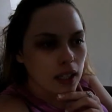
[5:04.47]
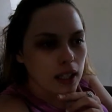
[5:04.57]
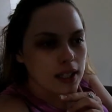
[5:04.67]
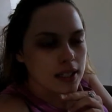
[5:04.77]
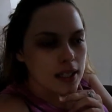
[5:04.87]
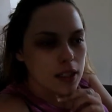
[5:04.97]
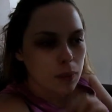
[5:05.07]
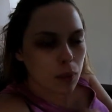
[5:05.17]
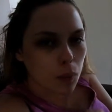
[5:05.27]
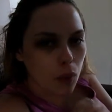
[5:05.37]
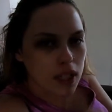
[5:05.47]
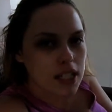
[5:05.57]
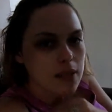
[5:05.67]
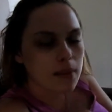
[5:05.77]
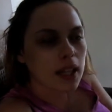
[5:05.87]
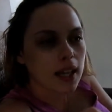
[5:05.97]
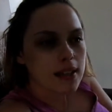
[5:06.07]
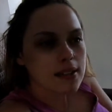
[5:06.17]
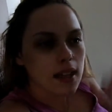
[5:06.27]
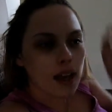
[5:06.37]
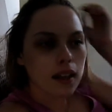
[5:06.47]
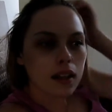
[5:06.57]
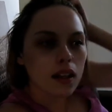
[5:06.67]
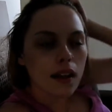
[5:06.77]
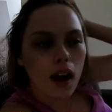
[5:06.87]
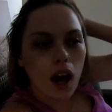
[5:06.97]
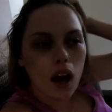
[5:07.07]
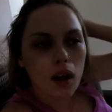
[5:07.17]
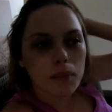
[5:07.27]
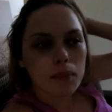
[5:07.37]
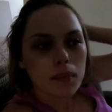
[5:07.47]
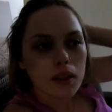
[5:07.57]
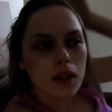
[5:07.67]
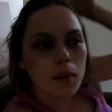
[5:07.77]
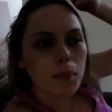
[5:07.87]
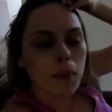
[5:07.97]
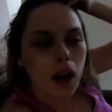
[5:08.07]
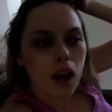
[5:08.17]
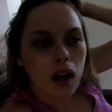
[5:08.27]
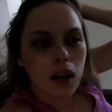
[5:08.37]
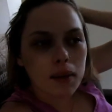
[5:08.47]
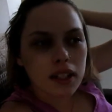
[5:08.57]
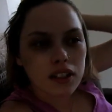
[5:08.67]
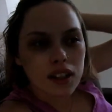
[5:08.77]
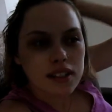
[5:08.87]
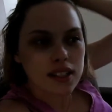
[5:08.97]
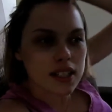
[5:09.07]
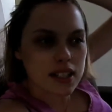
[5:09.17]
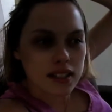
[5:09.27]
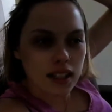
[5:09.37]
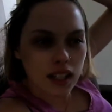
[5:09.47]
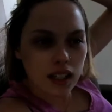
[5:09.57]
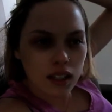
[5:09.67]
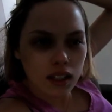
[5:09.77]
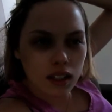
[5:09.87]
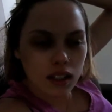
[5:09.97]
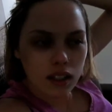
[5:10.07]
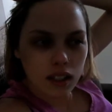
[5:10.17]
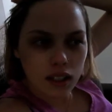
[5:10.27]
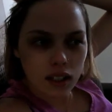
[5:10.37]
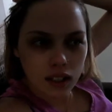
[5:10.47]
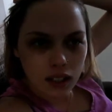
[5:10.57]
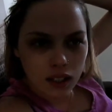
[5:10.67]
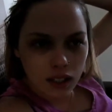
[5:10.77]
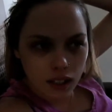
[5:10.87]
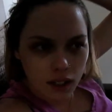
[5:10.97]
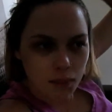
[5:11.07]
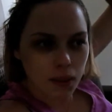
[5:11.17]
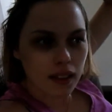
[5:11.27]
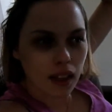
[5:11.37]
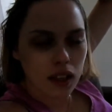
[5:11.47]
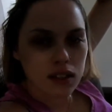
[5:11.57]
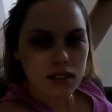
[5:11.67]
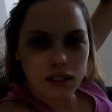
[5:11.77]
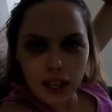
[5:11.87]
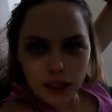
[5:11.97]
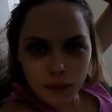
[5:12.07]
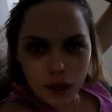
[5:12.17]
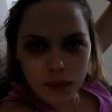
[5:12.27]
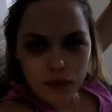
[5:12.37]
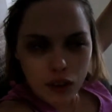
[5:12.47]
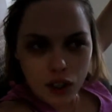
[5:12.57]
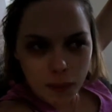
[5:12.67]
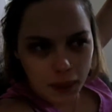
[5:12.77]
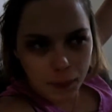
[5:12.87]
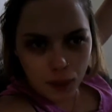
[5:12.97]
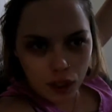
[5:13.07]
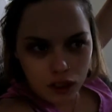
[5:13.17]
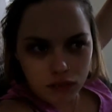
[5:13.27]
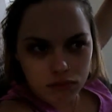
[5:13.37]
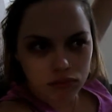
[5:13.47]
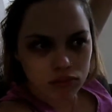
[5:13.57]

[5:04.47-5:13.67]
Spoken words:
it is a little bit more intimate, like I said. But I mean, you guys get to see me, like, today, where I've got no makeup on,